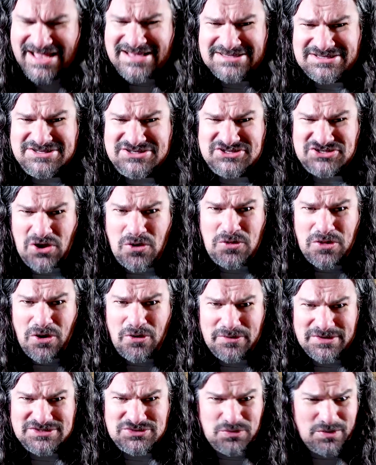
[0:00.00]

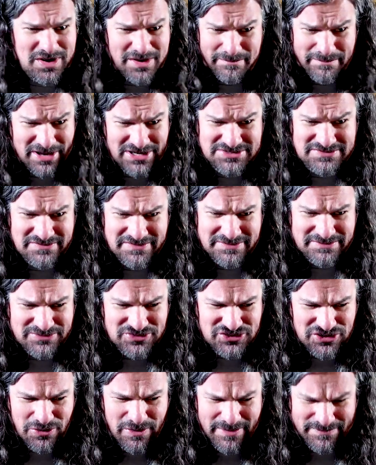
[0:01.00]
Solo, is where a bunch of them
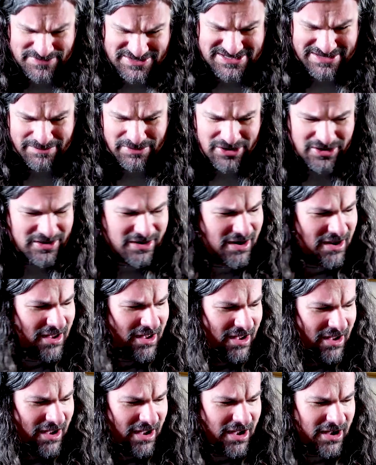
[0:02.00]
show up, similar
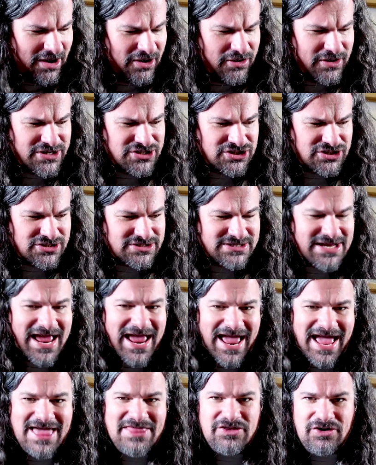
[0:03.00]
creatures.
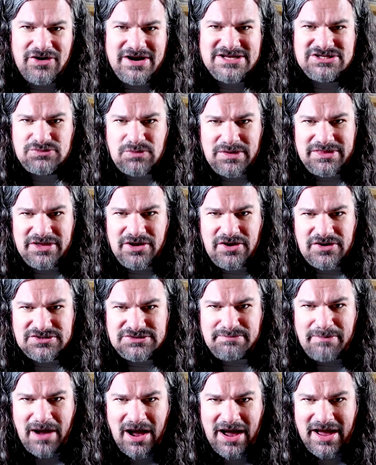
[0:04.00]
And there is one that
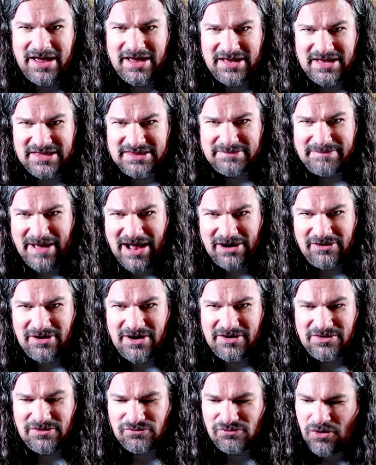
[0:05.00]
goes by in the
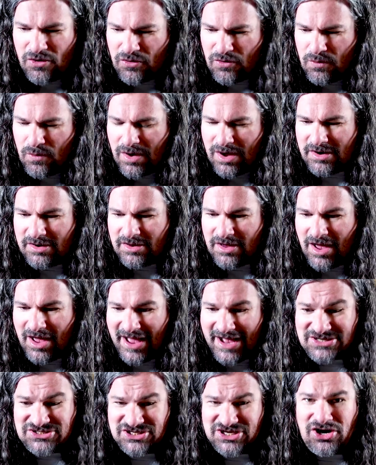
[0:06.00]
background of Rogue One.
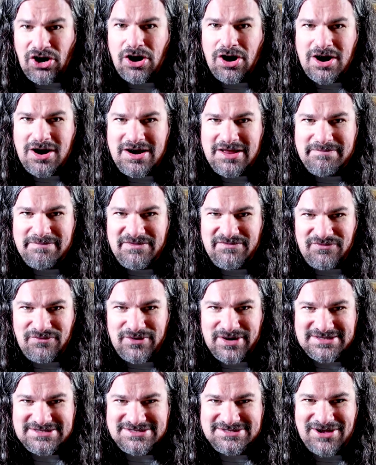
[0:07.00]
I actually heard it
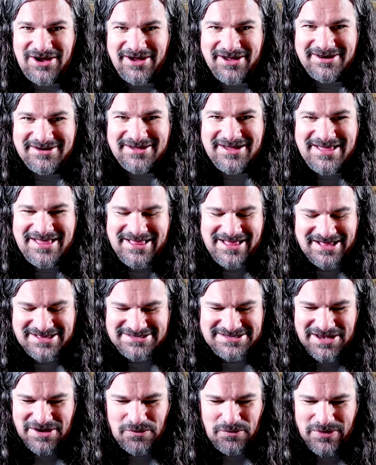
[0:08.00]
before I saw it.
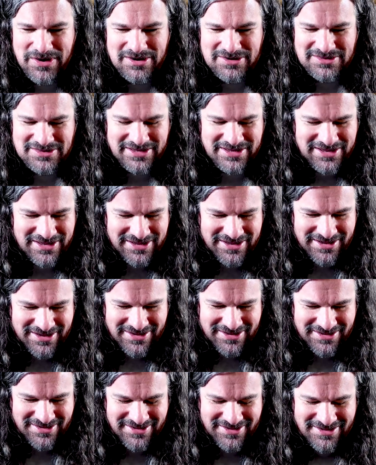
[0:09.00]
That's how weirdly
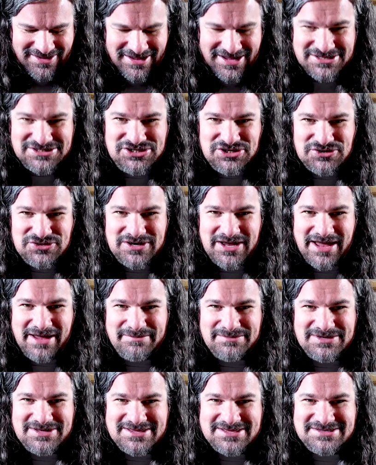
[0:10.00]
attuned I
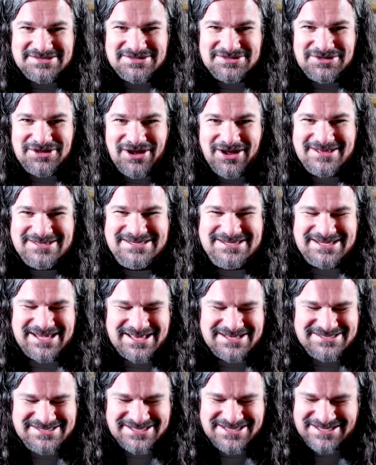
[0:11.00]
am to this
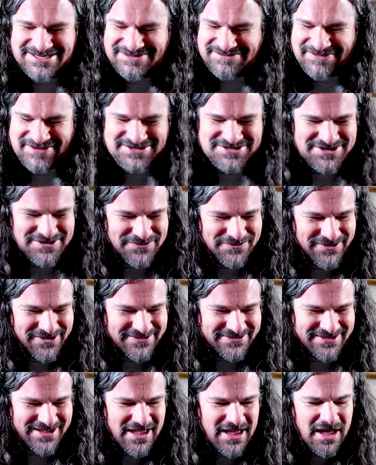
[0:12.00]
nonsense in this fictional
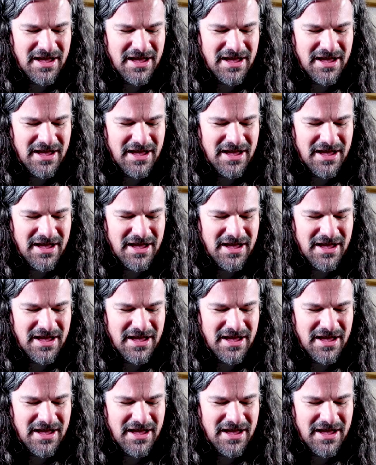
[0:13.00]
world.